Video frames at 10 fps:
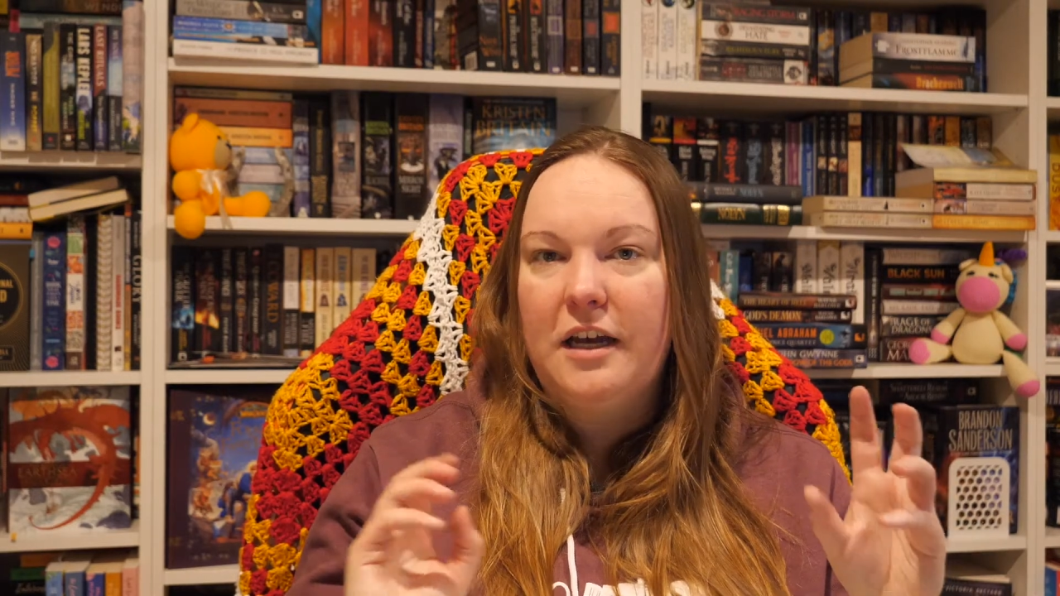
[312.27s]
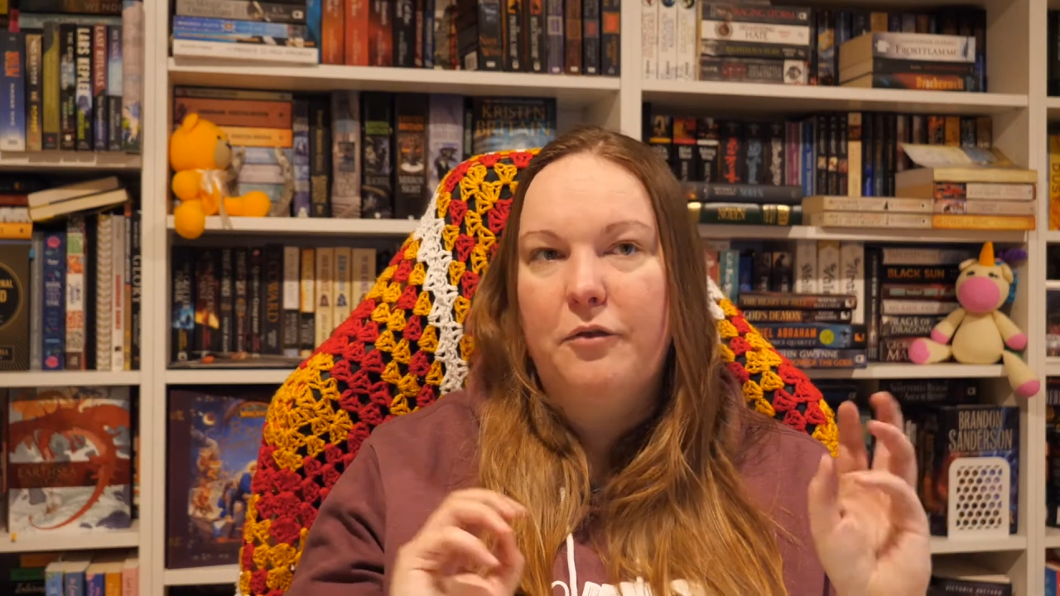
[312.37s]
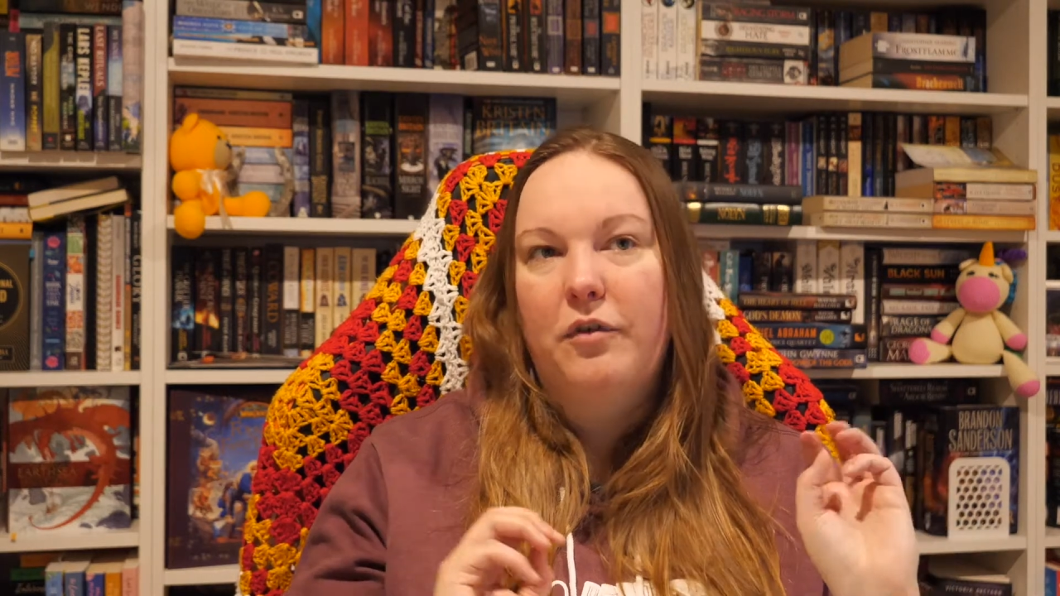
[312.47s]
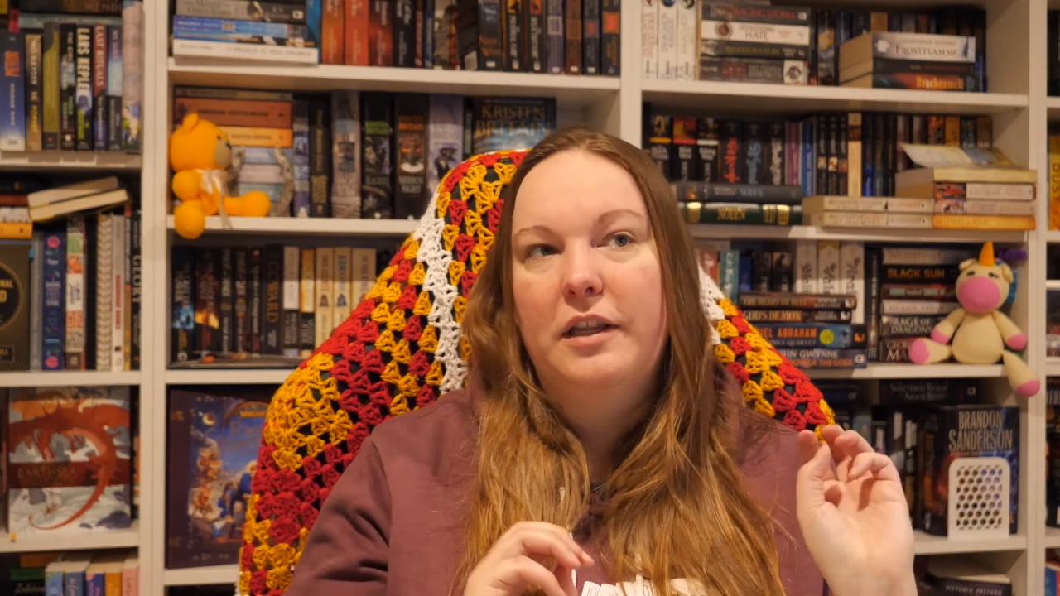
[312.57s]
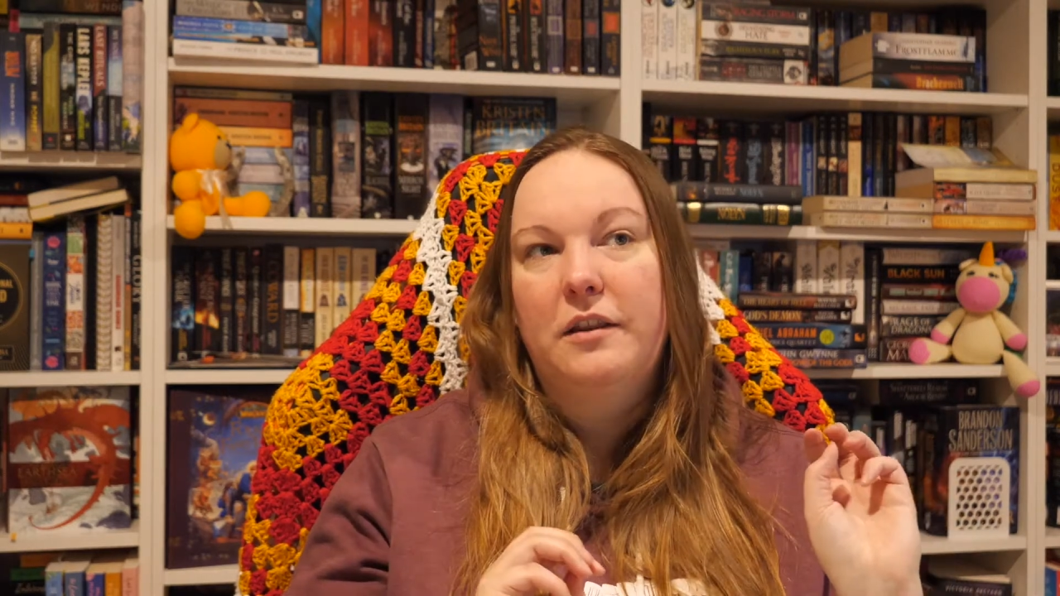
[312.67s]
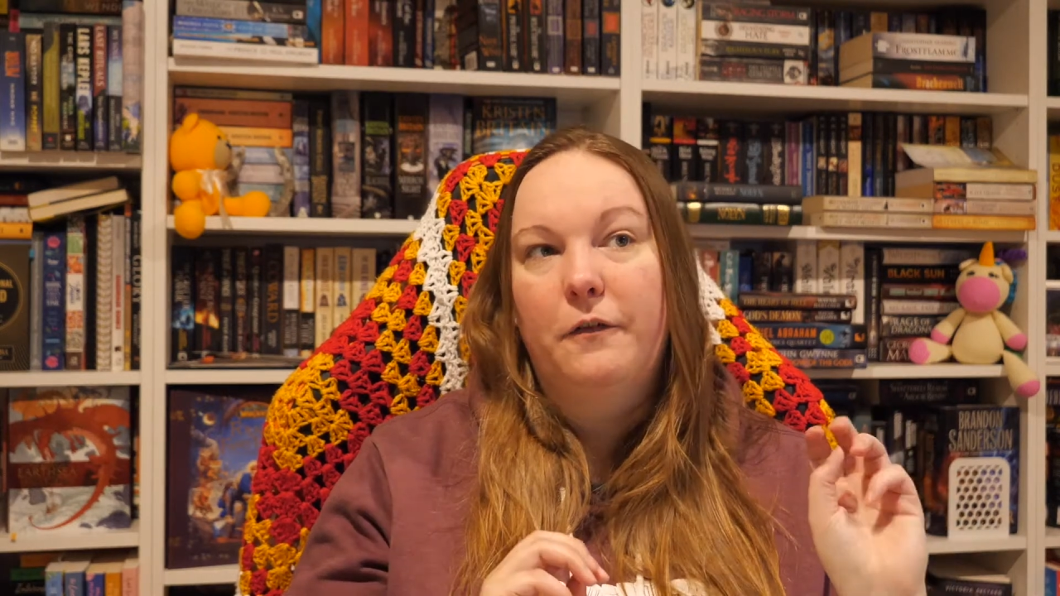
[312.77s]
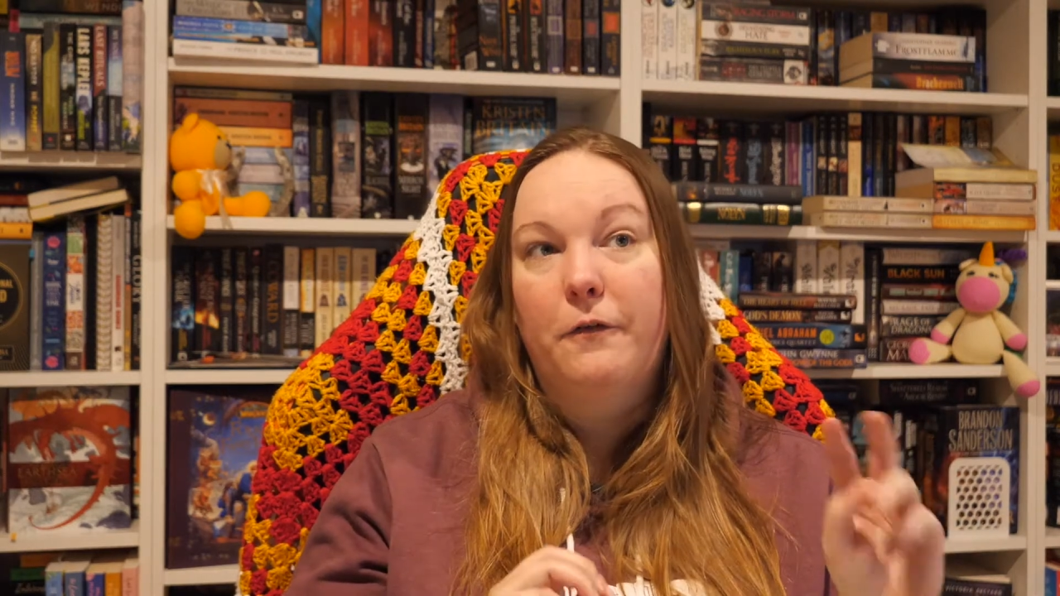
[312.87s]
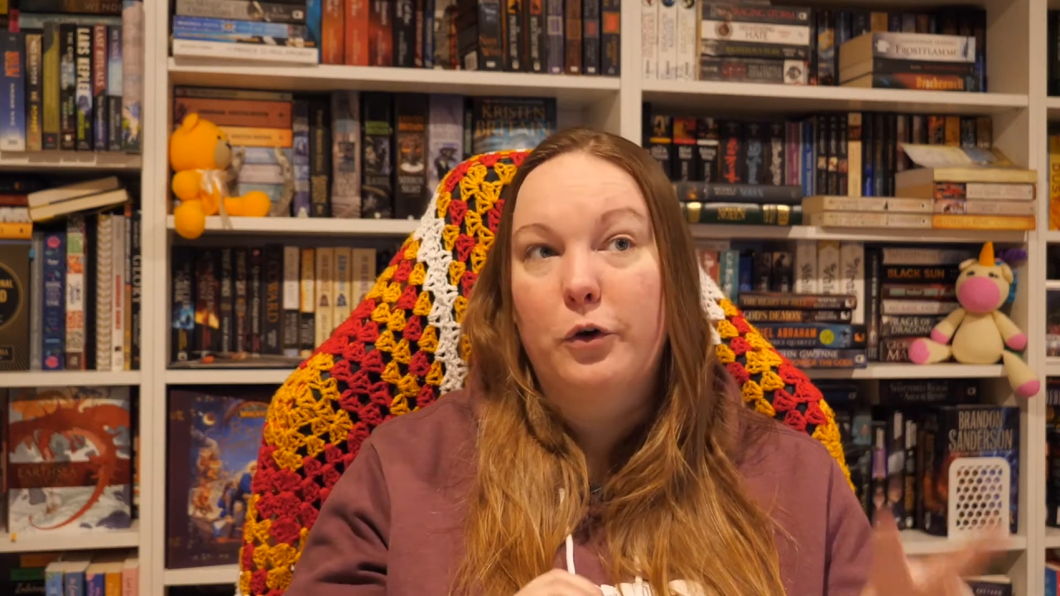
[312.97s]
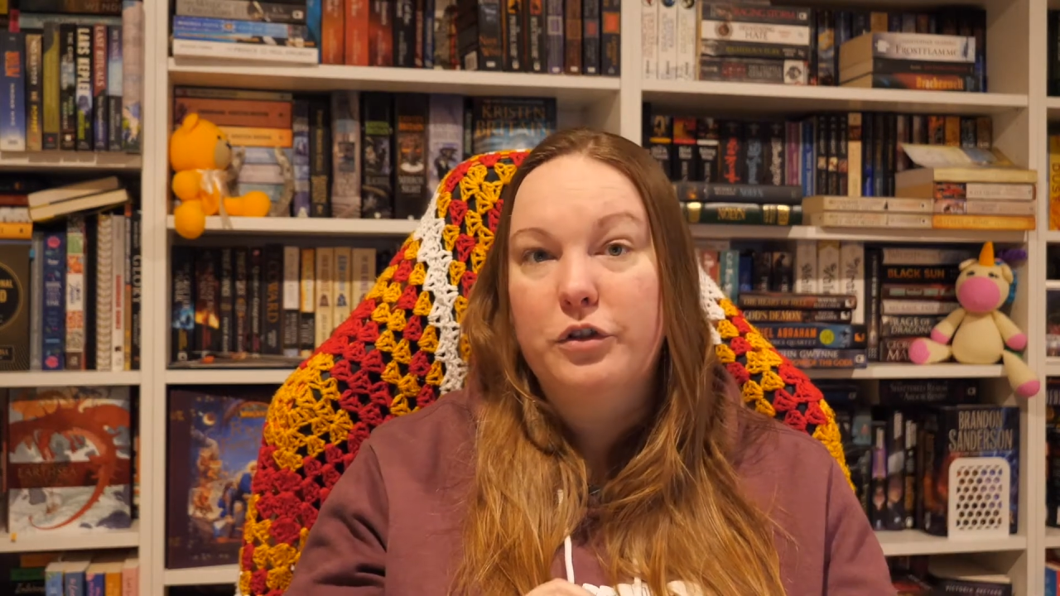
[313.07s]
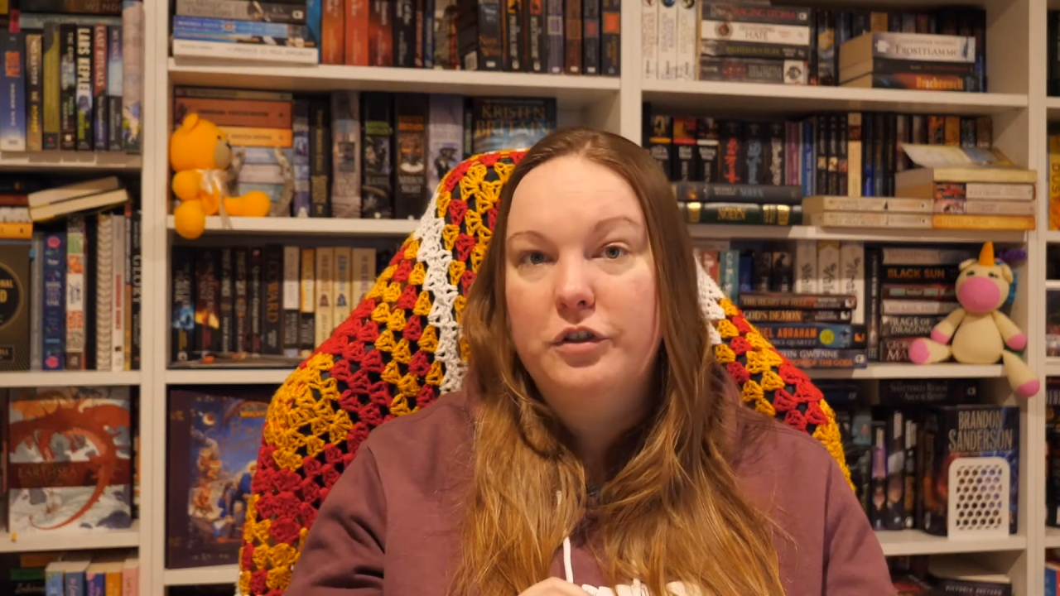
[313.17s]
I've read the
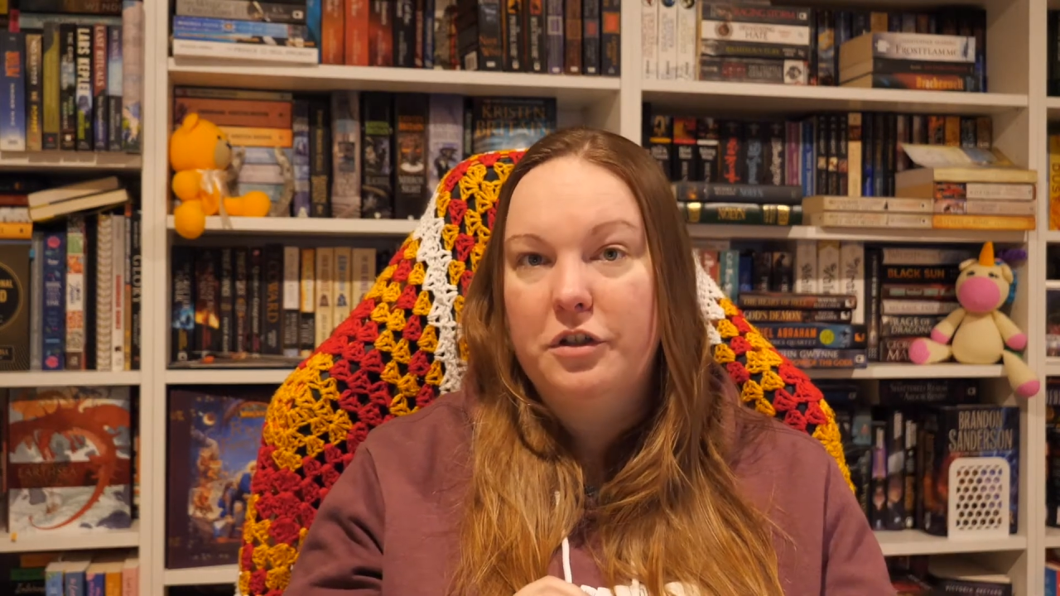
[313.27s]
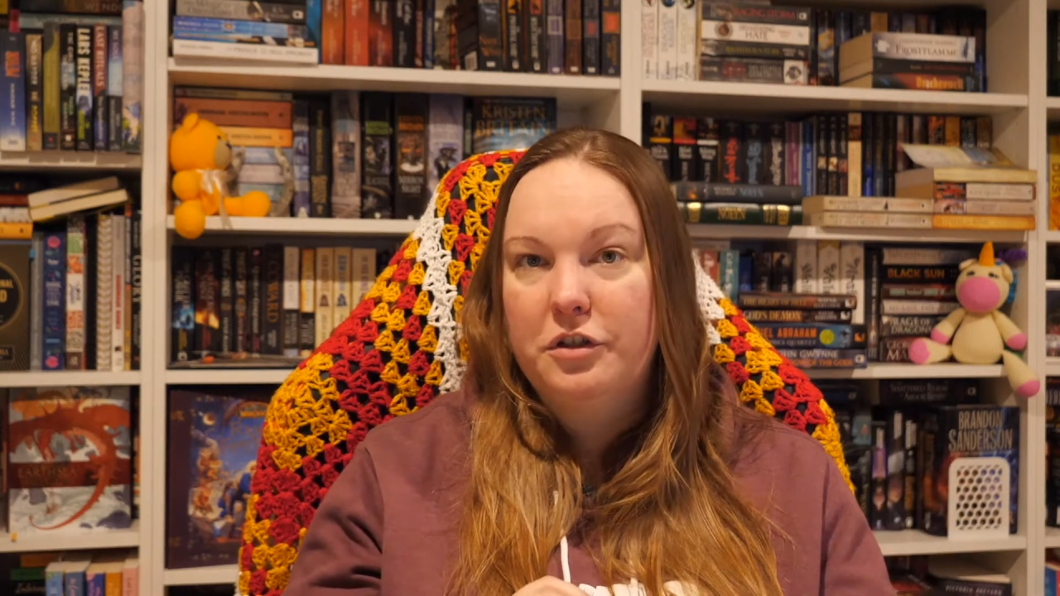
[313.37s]
first